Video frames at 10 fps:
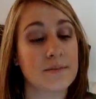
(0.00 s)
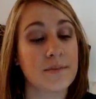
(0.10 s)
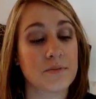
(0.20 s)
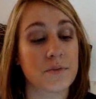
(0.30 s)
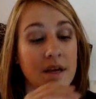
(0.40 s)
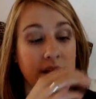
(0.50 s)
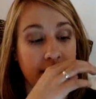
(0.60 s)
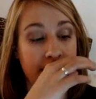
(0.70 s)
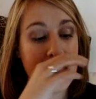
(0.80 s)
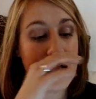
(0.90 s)
It smells really
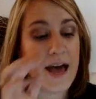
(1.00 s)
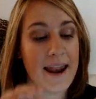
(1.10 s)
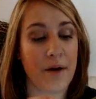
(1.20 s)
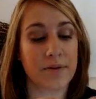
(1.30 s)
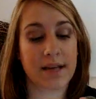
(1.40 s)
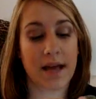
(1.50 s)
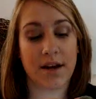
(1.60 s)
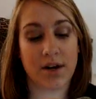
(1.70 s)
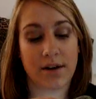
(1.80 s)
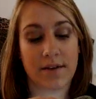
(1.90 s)
good, and I was
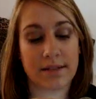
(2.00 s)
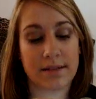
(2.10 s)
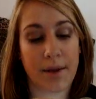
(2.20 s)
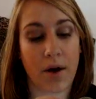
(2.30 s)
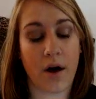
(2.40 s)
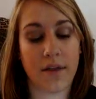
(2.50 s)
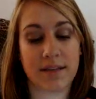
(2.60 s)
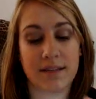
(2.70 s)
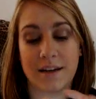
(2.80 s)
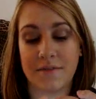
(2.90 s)
kind of nervous about all
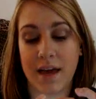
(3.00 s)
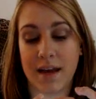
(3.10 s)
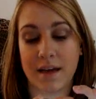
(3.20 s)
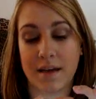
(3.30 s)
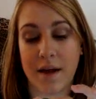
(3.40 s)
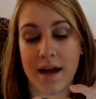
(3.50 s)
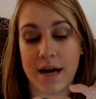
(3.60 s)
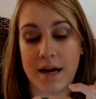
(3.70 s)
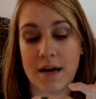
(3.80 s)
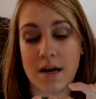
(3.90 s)
this stuff getting in my
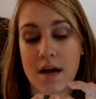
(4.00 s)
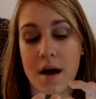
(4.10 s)
hair,